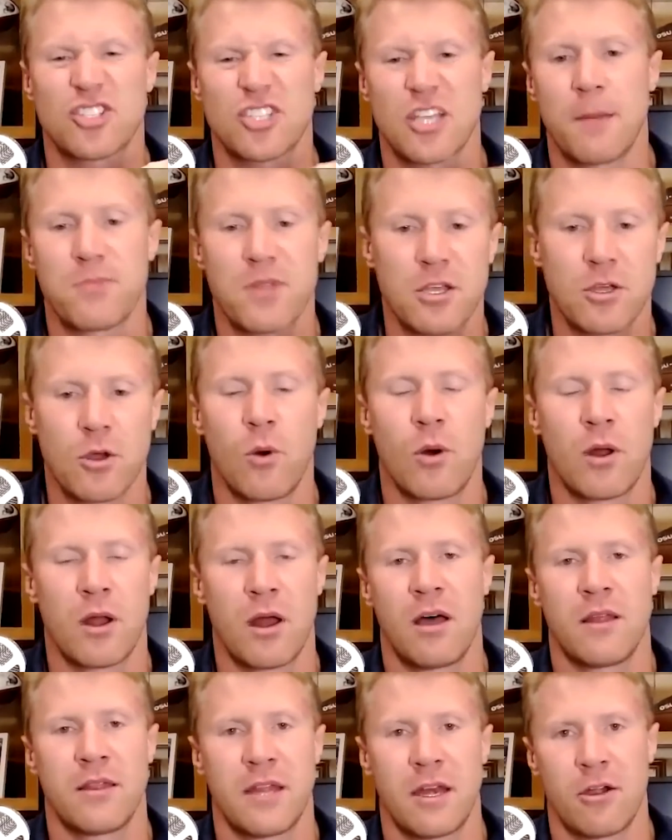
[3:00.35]
something going
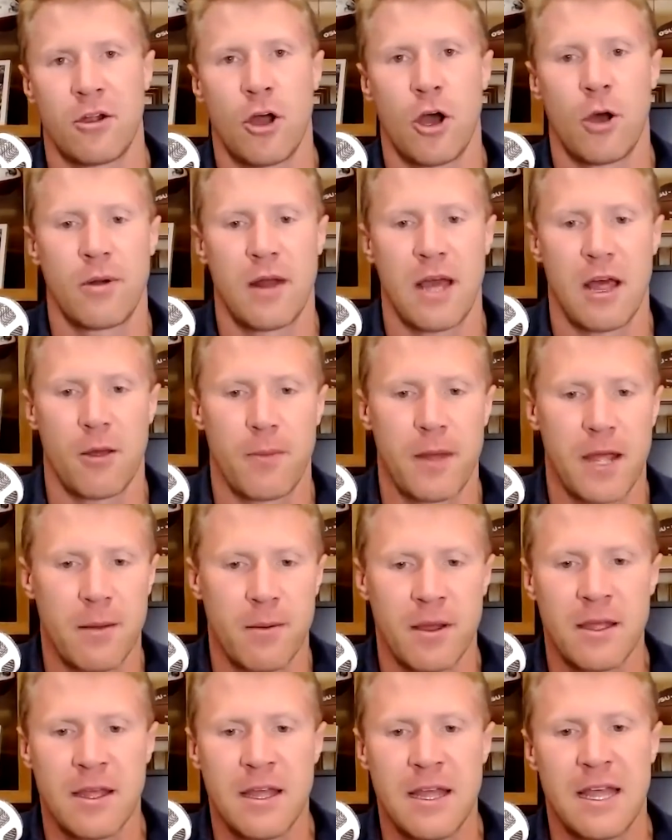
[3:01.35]
on there in Auburn,
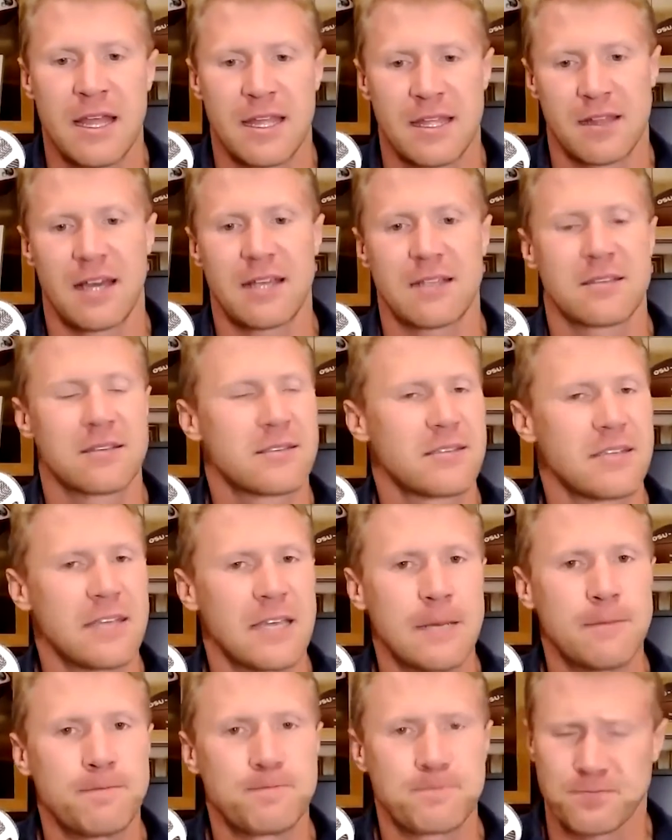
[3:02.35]
Alabama. You like to
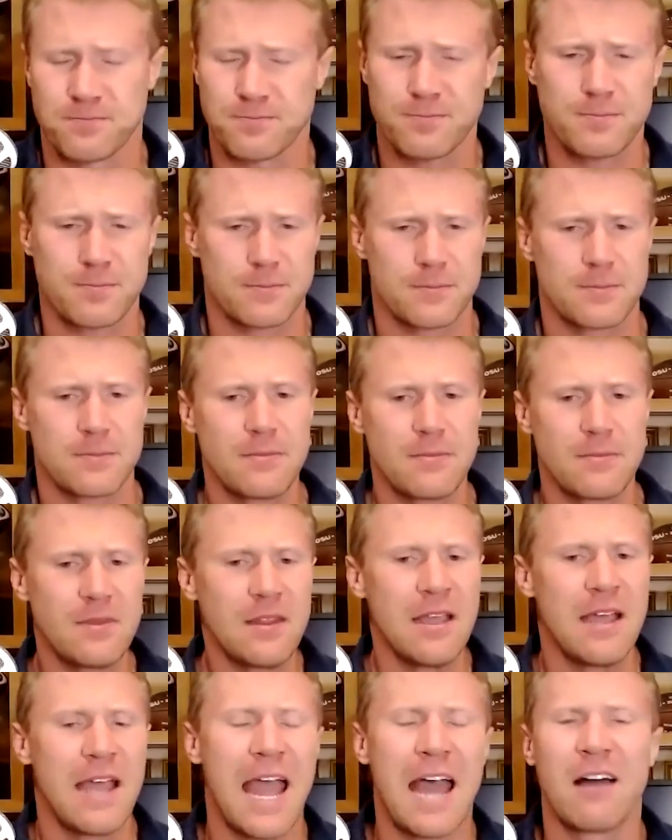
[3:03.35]
see
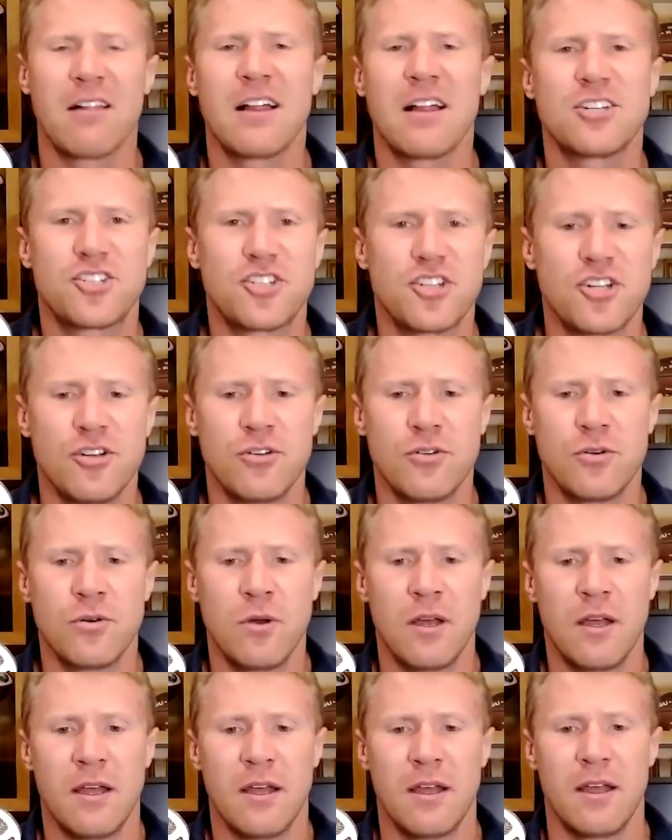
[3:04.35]
LSU
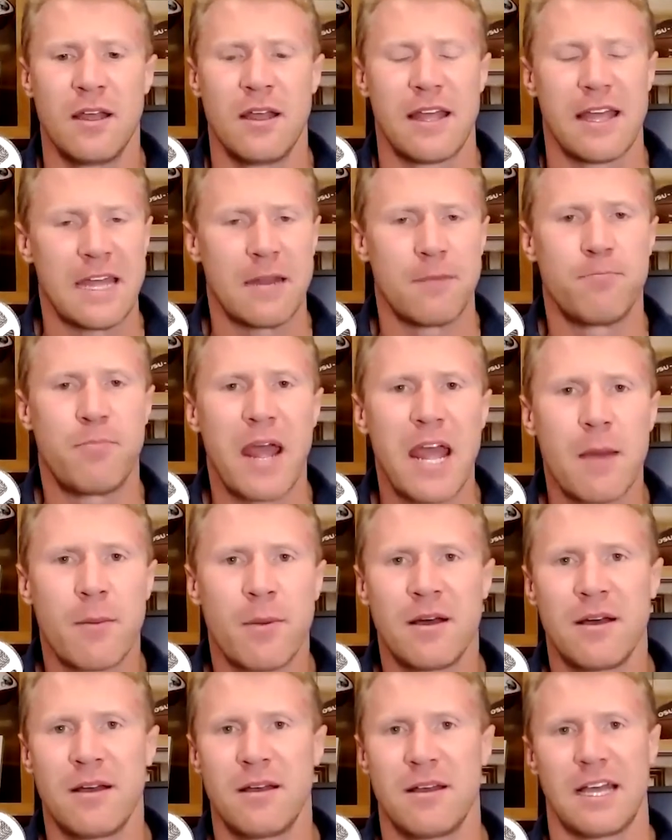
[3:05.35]
and
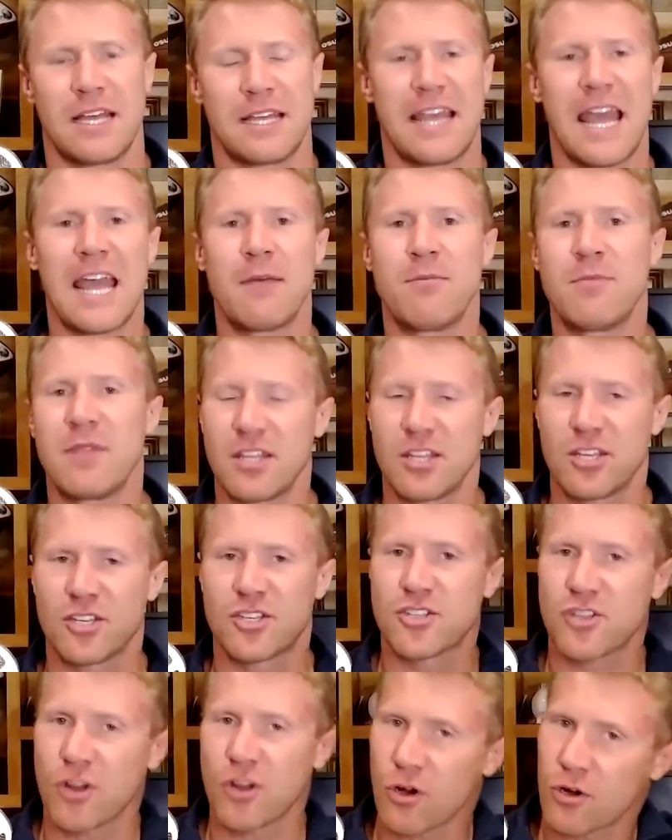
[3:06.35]
Bama, a game that you
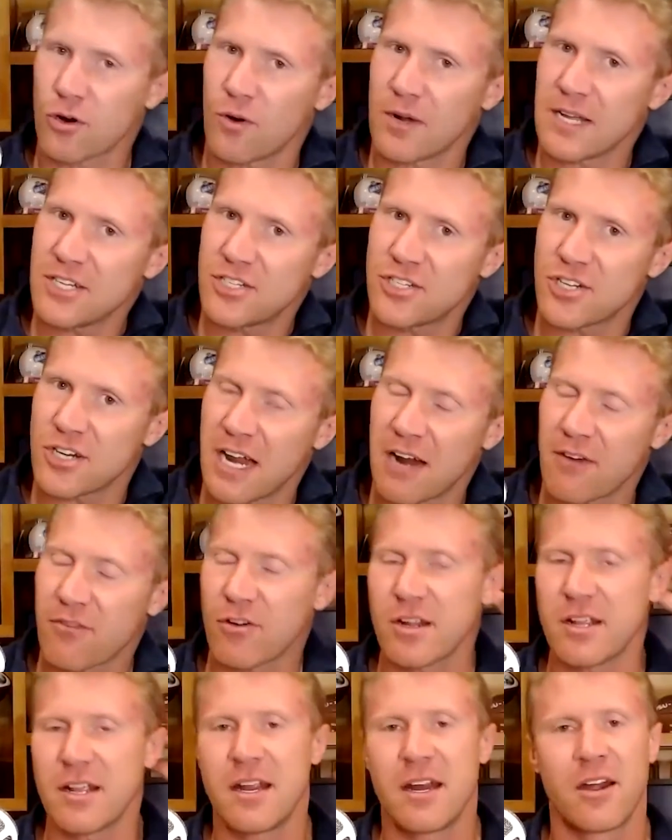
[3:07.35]
circle each and
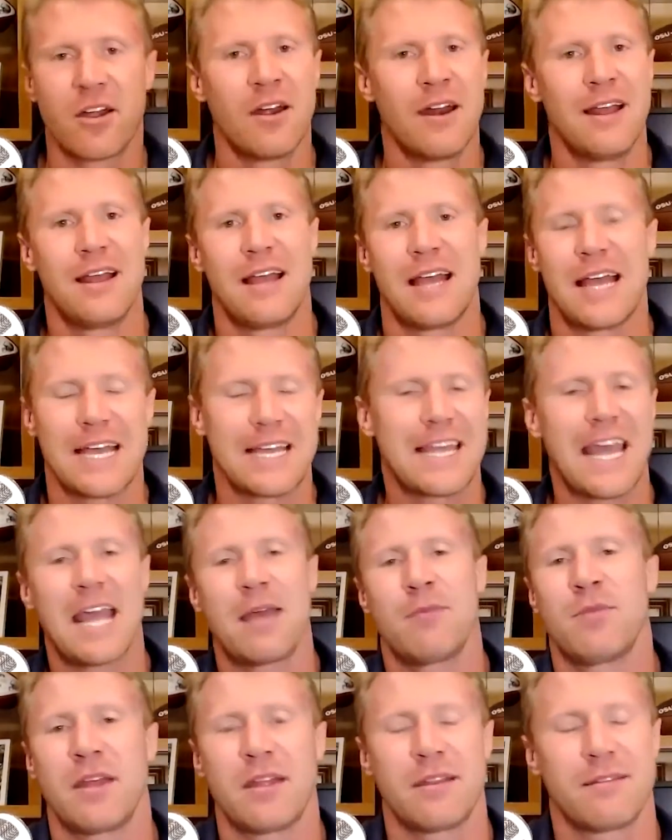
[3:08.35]
every year. A
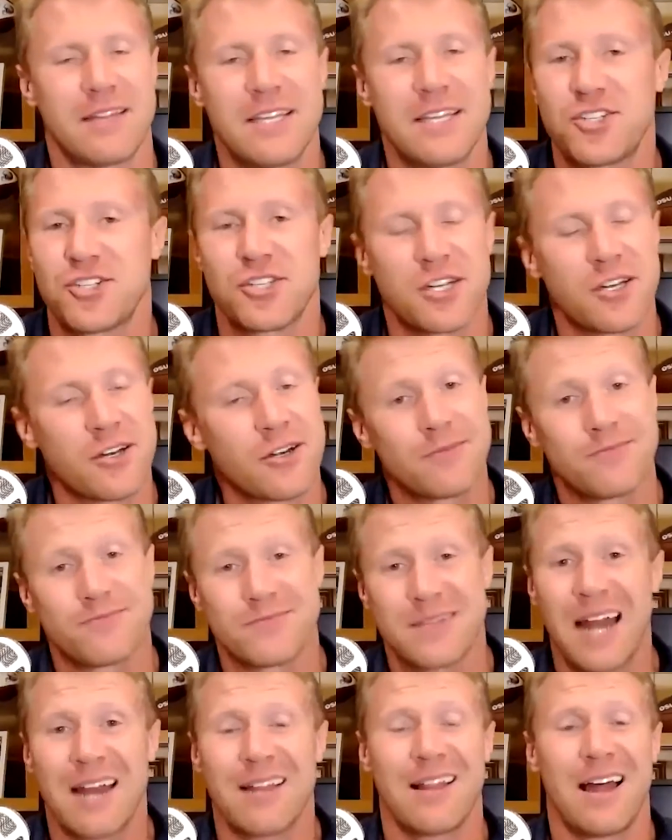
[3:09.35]
game that this year,
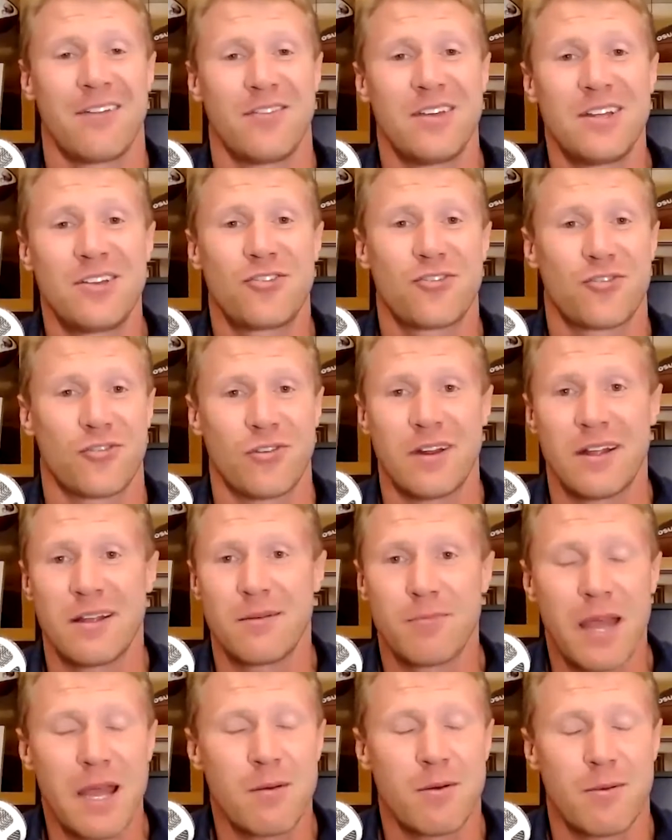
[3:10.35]
not a lot of intrigue.
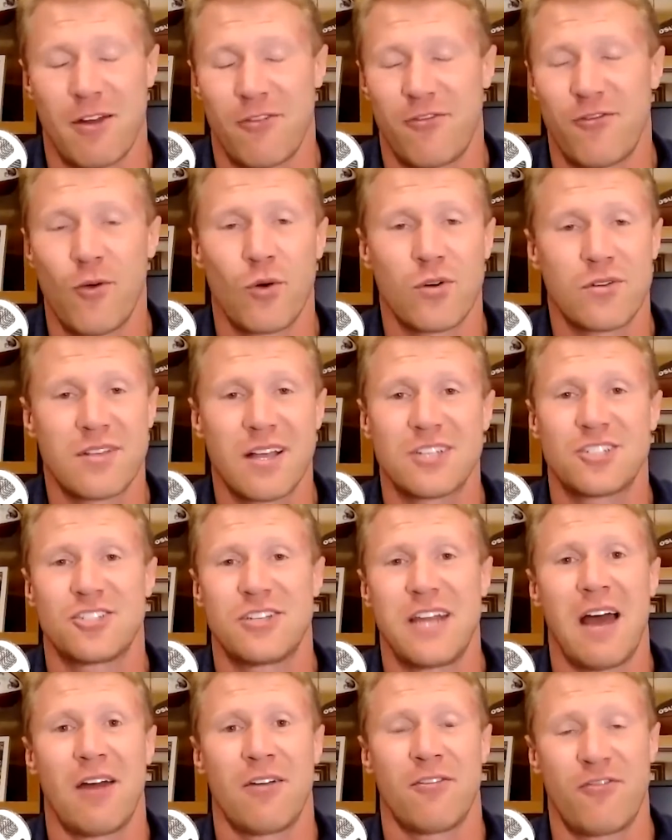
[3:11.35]
Bama about a four
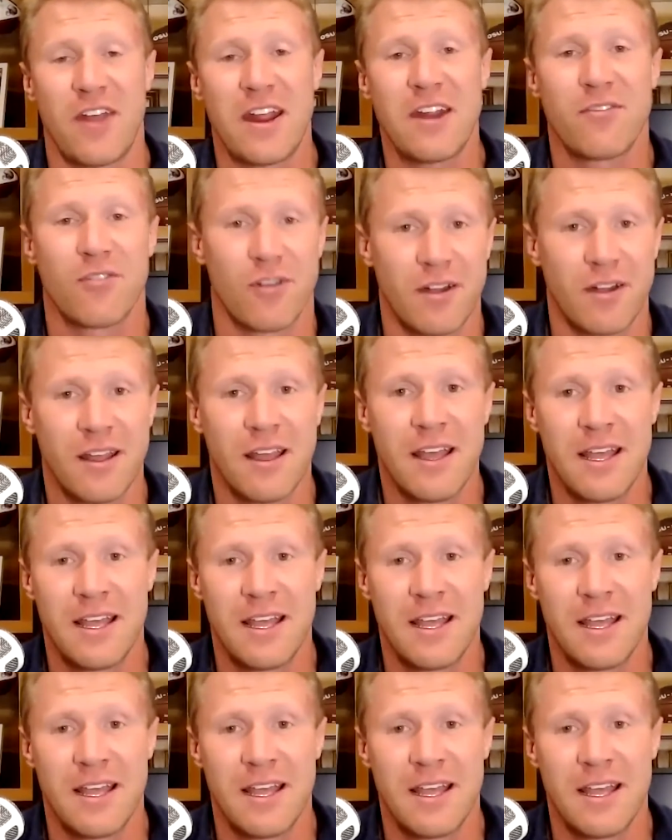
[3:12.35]
touchdown favorite